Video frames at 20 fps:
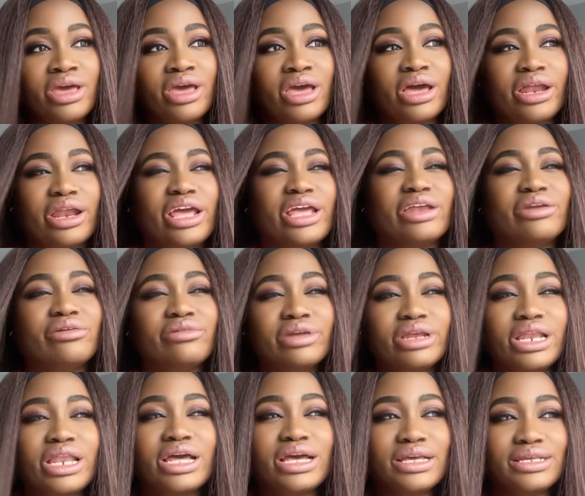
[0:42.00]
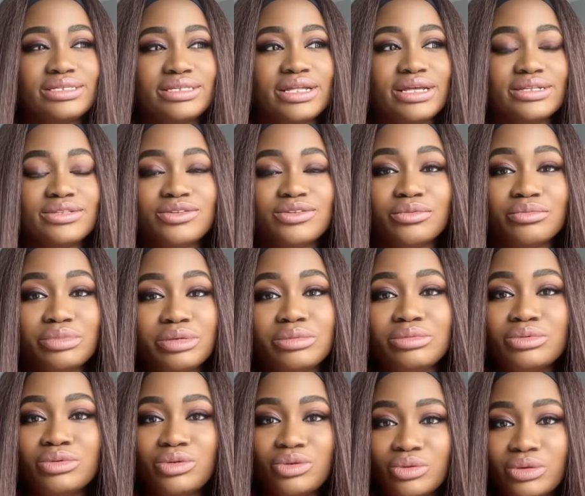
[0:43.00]
And I realized that some
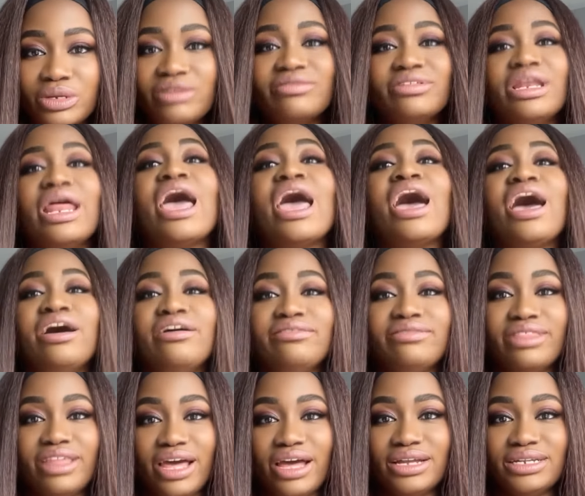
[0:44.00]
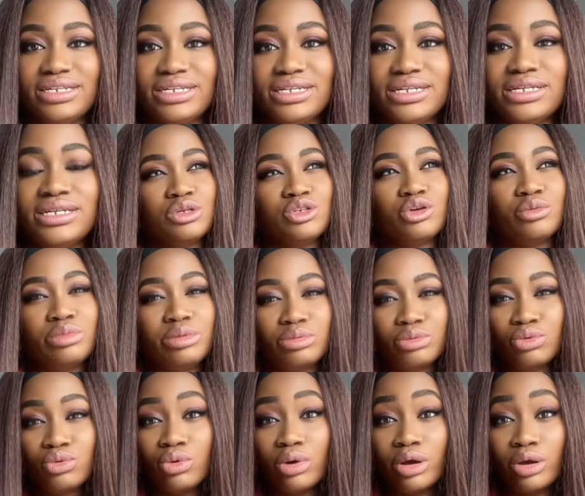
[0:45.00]
people don't even have that. Some
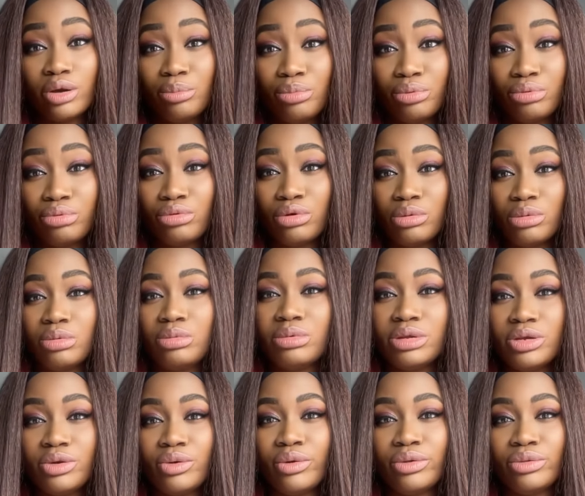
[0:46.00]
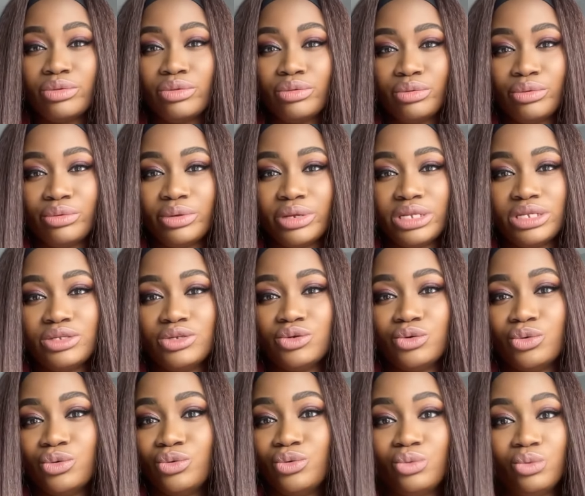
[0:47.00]
people who are probably going through it, or
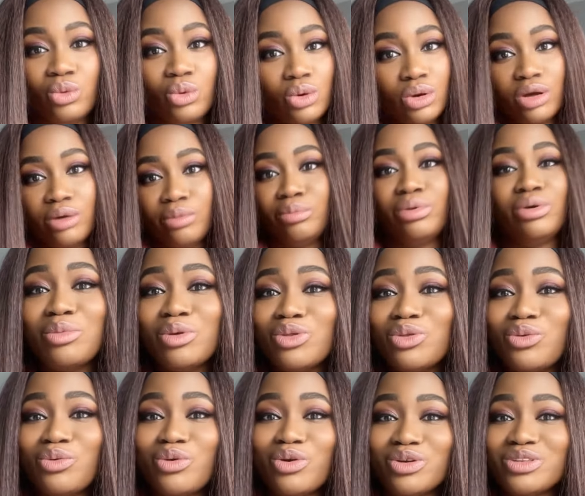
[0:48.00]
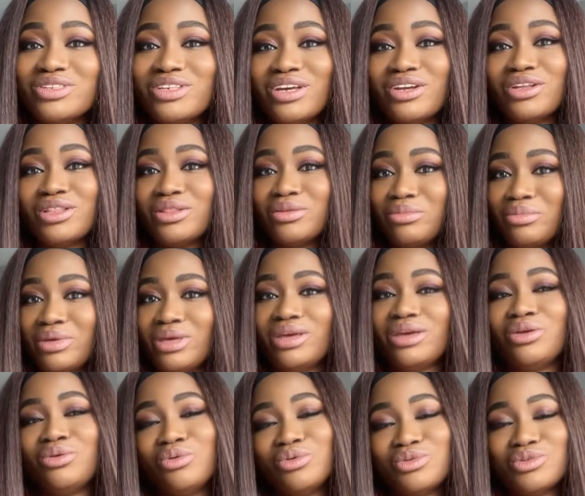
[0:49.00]
who woke up on the wrong side of the
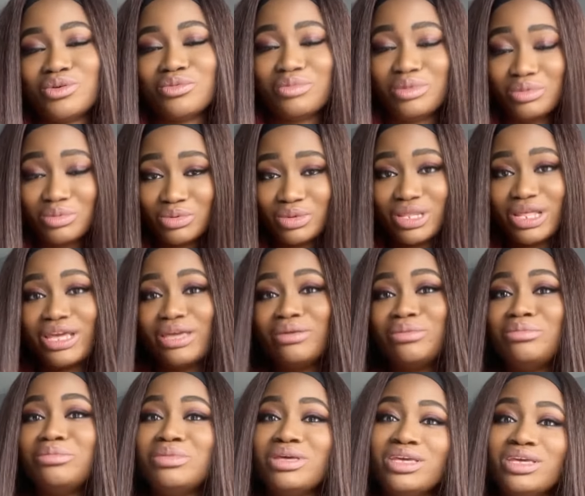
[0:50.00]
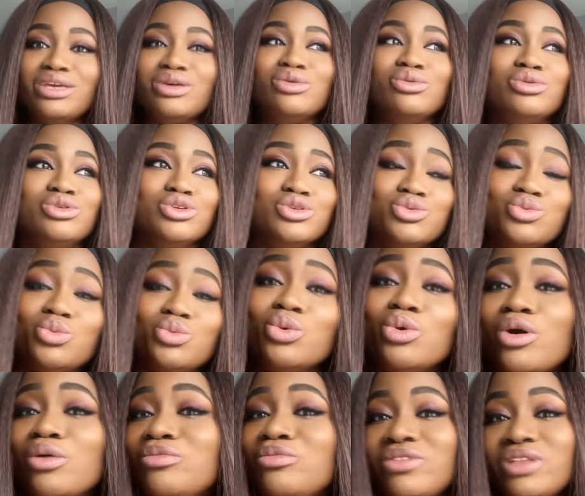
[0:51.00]
bed, or some people like me who just
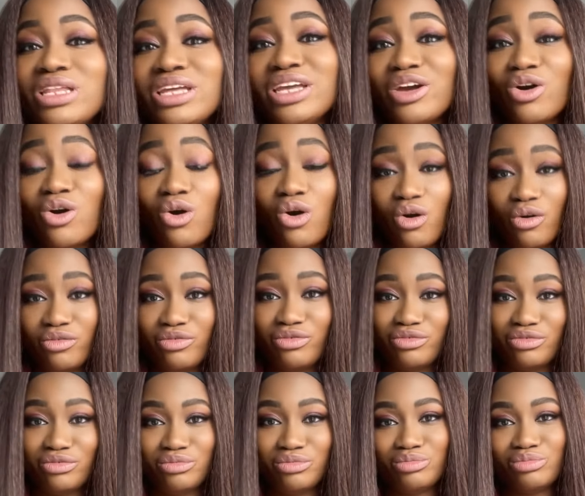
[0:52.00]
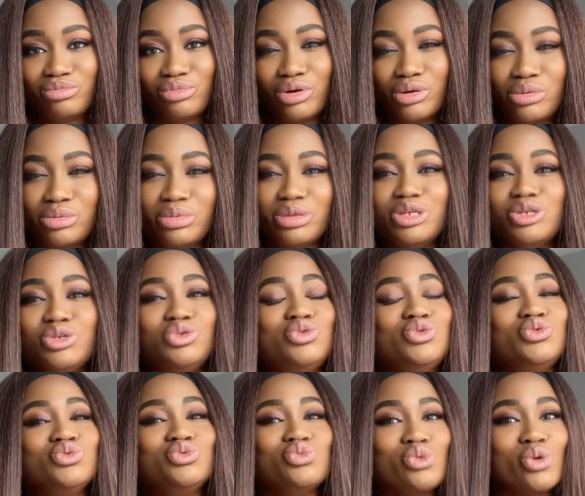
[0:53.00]
woke up feeling off, probably
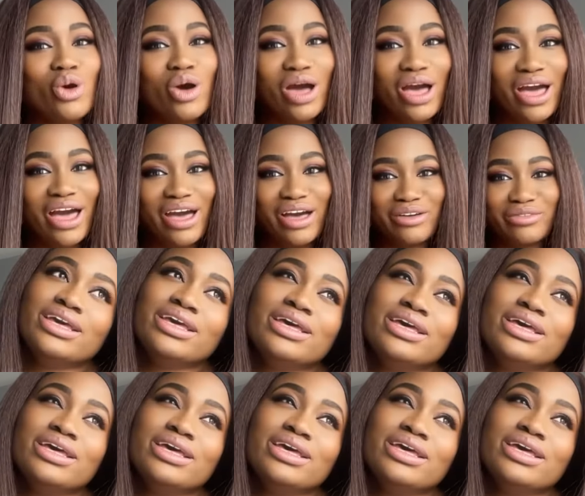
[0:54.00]
do not have